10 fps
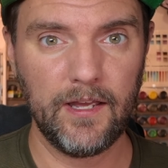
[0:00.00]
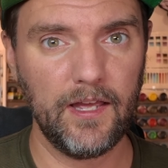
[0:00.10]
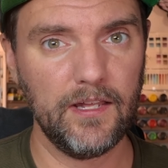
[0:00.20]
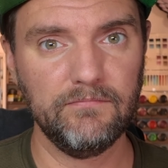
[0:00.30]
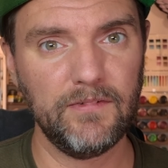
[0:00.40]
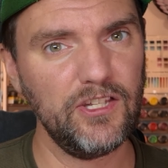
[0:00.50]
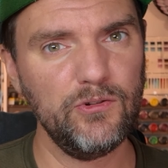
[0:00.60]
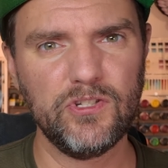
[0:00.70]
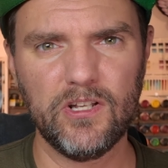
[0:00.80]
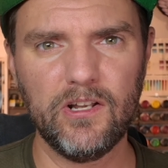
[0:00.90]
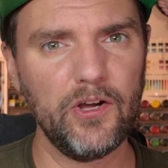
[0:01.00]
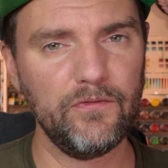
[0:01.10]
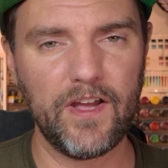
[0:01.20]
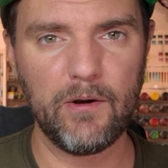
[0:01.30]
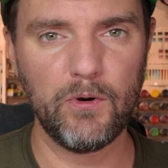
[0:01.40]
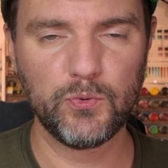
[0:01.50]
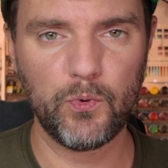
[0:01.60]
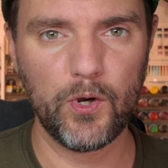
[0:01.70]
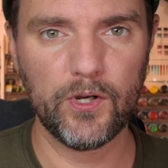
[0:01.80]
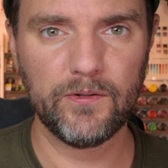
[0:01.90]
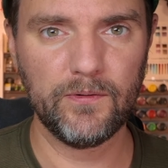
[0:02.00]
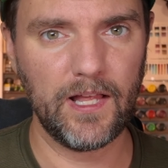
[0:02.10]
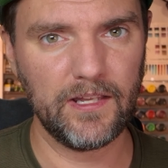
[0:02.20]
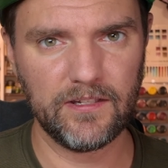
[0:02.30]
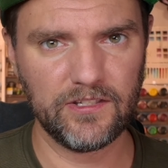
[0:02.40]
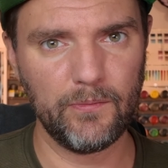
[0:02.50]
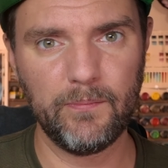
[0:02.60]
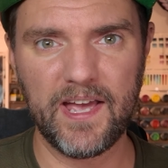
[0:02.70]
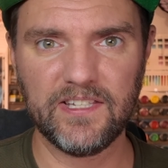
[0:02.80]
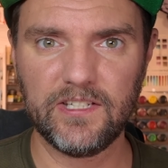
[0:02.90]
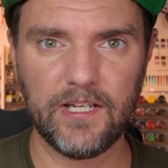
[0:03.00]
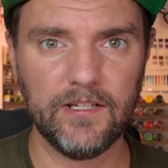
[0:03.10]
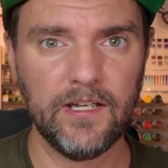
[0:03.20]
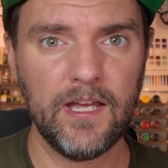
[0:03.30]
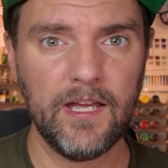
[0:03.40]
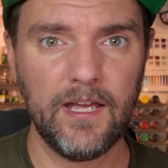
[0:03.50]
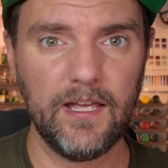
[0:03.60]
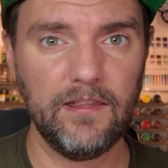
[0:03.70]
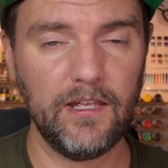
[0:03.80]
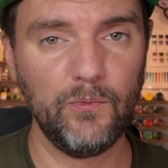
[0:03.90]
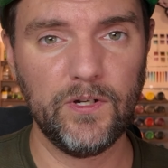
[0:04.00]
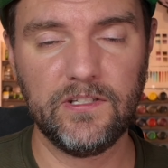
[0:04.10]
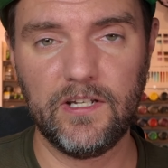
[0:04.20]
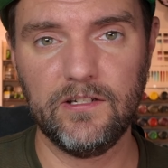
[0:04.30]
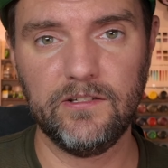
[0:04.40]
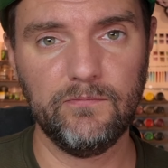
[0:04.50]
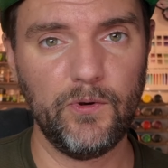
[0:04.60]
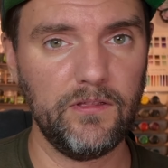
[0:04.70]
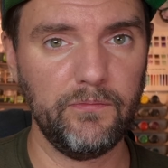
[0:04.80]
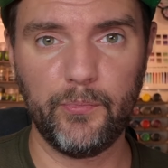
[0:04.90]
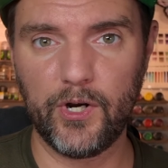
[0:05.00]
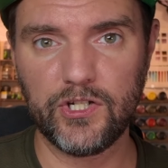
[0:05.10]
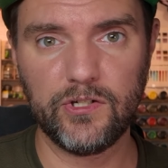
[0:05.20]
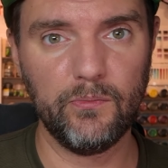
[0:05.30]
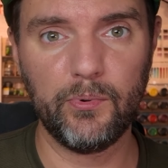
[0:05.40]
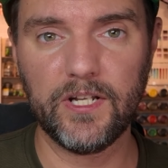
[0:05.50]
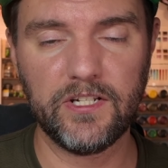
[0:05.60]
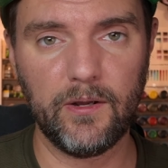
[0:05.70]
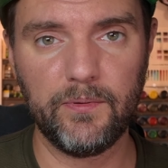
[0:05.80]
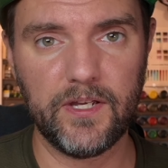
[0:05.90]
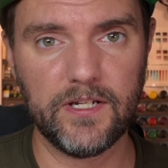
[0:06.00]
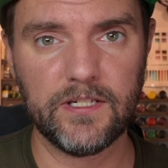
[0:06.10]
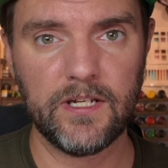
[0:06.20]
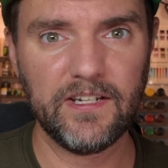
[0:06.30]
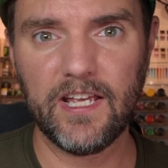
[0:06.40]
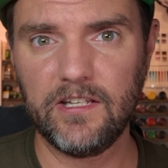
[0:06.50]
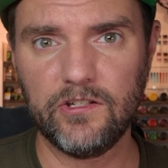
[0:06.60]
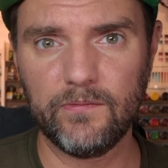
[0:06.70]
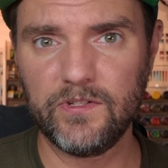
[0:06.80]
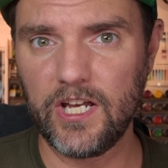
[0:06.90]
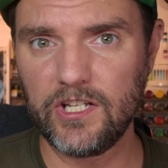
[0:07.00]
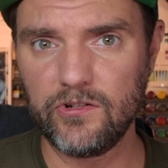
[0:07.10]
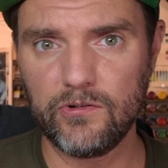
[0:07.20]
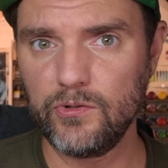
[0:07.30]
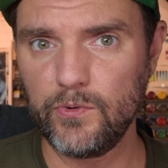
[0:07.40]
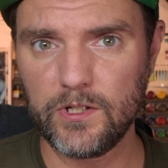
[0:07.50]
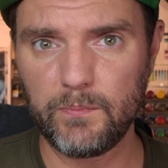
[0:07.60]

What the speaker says: and I used a lot of airbrush work, like some masking, and then went in with brush to brighten up things and getting some textures with